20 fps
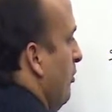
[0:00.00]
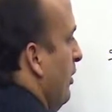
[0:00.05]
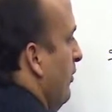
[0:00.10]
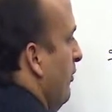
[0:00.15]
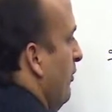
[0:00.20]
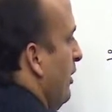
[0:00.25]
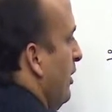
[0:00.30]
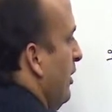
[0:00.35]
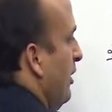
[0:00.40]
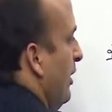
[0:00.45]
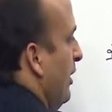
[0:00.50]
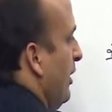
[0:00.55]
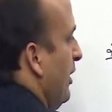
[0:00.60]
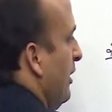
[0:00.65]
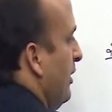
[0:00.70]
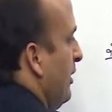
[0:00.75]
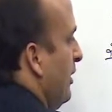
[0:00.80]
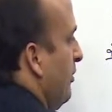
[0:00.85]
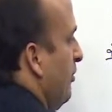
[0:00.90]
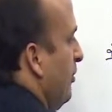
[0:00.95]
Why we are
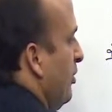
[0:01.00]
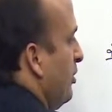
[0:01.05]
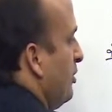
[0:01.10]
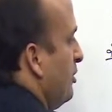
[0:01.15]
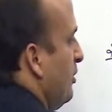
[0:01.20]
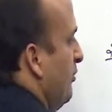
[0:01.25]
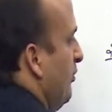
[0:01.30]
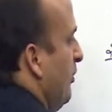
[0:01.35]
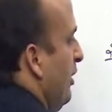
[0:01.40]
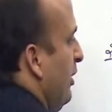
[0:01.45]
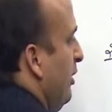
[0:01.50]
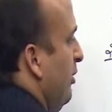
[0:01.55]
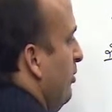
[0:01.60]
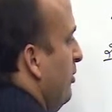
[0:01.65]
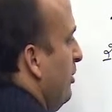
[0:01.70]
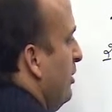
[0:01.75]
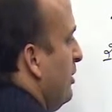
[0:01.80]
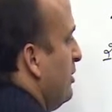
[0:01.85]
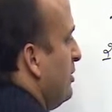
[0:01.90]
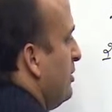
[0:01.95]
neglecting? Because the
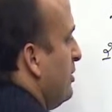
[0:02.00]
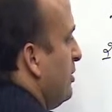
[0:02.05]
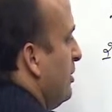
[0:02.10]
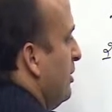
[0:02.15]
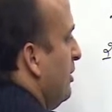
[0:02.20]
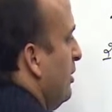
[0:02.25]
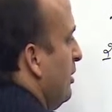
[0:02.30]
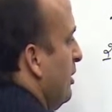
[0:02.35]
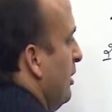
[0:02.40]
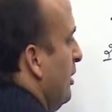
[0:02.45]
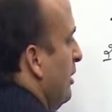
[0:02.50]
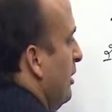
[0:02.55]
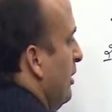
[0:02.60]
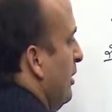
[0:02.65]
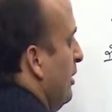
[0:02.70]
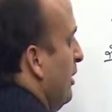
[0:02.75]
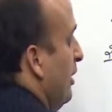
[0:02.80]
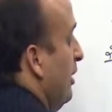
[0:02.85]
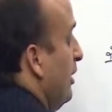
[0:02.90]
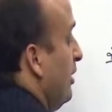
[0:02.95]
value is
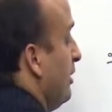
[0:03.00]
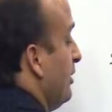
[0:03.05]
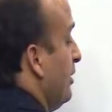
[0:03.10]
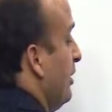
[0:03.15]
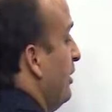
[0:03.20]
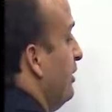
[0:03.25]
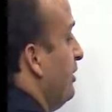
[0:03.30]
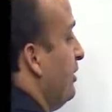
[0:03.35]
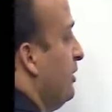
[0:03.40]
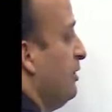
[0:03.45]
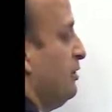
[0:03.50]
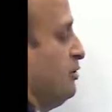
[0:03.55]
greater than